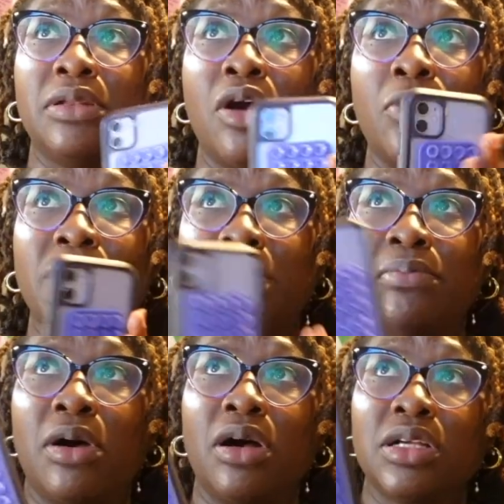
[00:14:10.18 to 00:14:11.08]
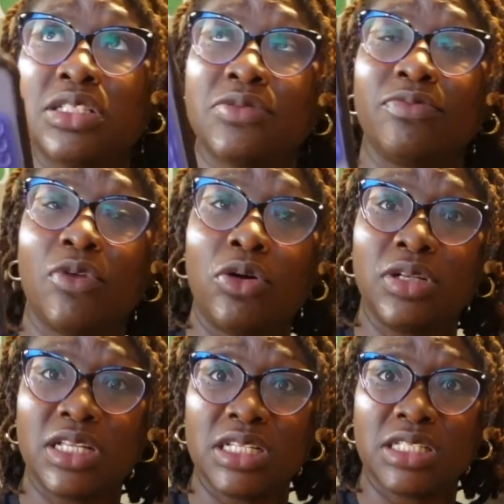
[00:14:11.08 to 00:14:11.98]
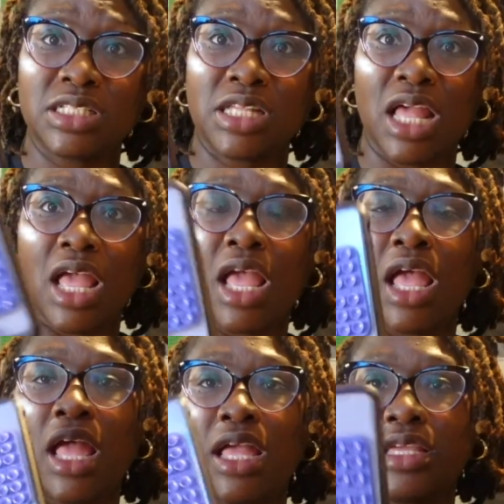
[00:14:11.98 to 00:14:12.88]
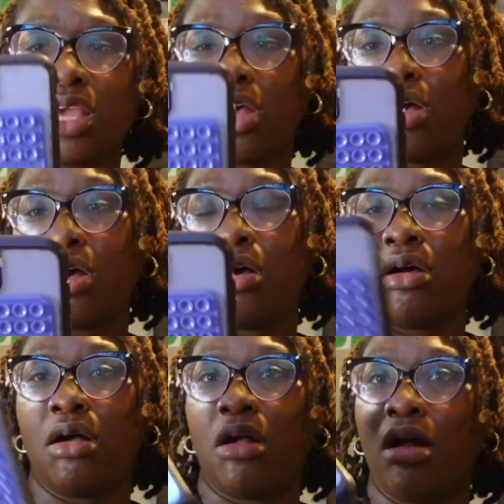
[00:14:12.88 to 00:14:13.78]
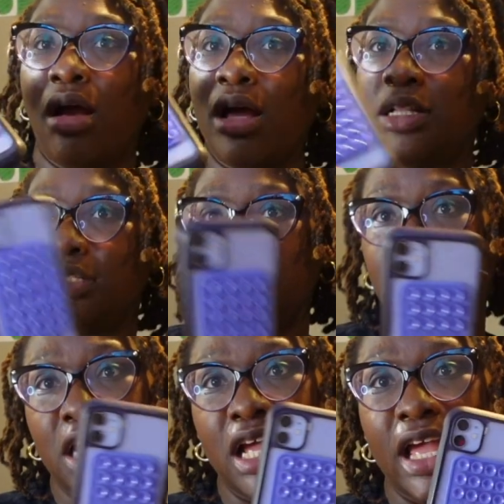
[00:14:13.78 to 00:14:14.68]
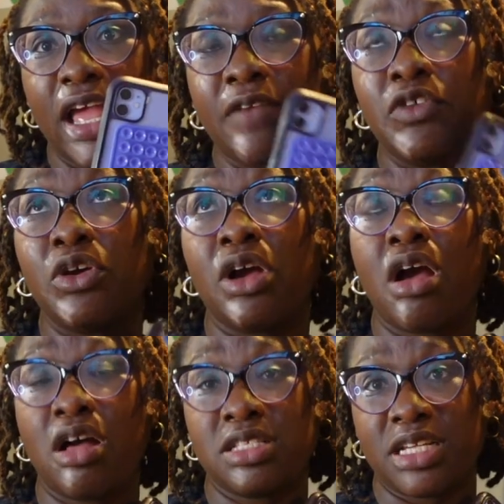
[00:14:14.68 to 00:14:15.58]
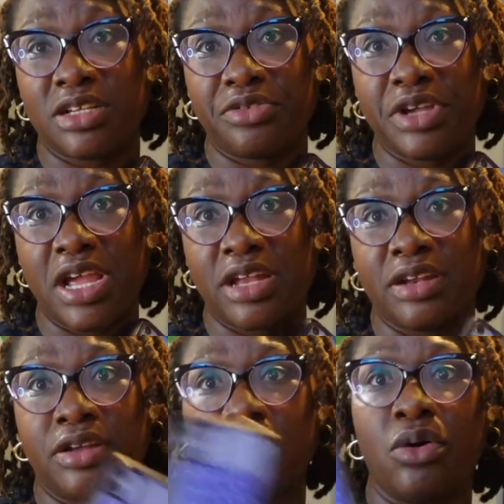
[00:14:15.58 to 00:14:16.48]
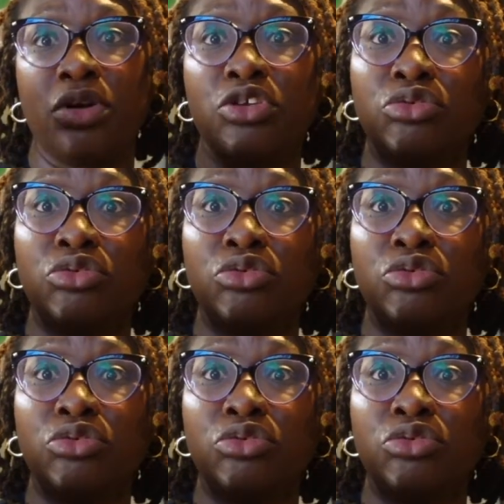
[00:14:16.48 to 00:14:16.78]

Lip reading: opening box on this, y'all. If you're a content creator, but